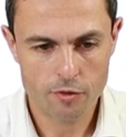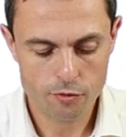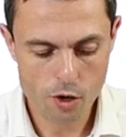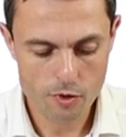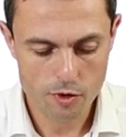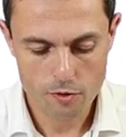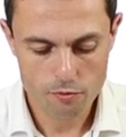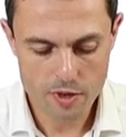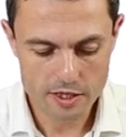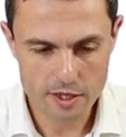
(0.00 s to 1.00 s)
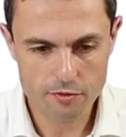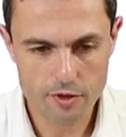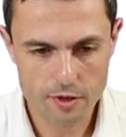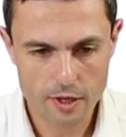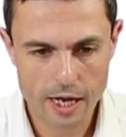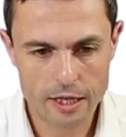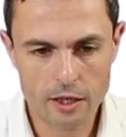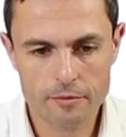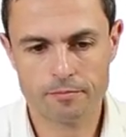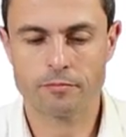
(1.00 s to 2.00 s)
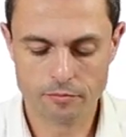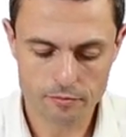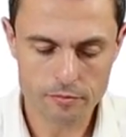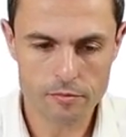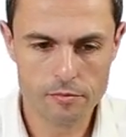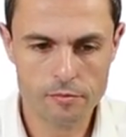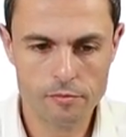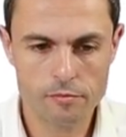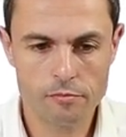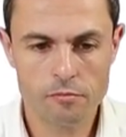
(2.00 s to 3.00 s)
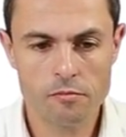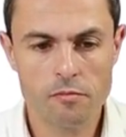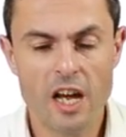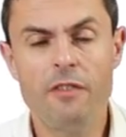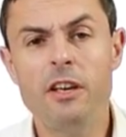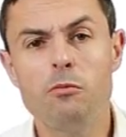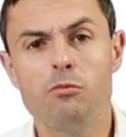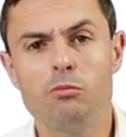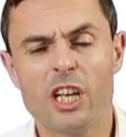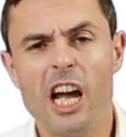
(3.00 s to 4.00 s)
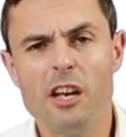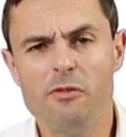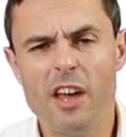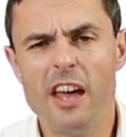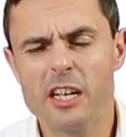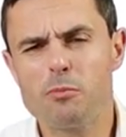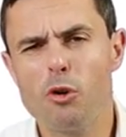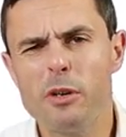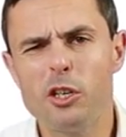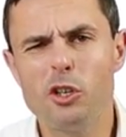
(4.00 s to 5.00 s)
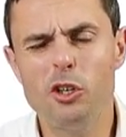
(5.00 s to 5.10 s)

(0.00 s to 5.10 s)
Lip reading: from repetitive handling. And I think we're kind of there. That's probably good